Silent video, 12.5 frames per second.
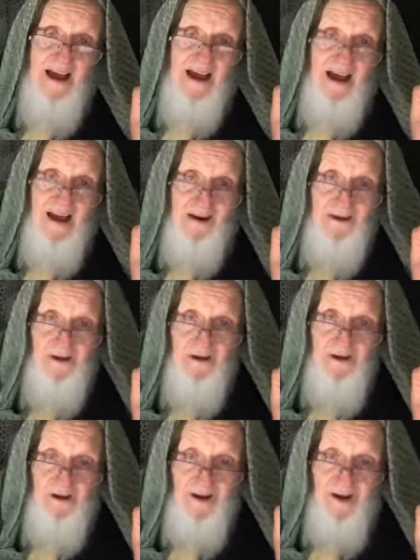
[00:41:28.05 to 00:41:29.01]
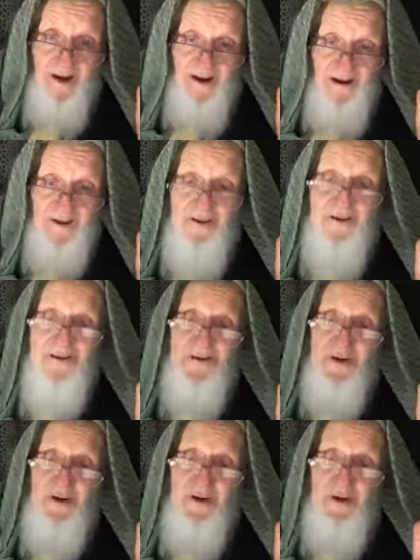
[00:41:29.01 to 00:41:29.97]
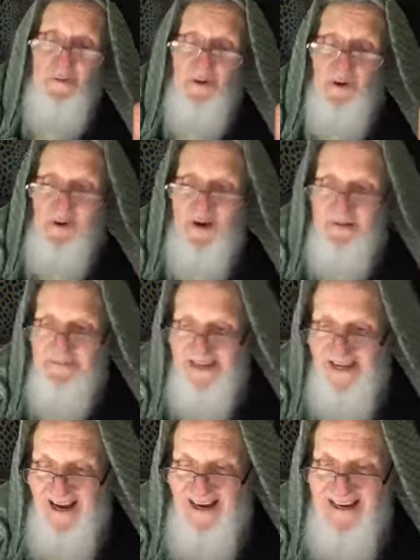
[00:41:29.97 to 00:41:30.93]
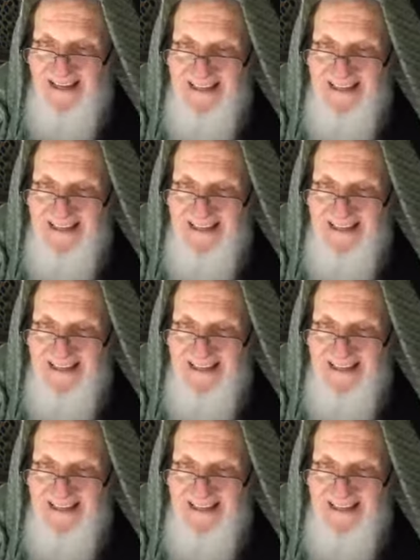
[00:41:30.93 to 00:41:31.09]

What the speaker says: Are you enjoying the program tonight?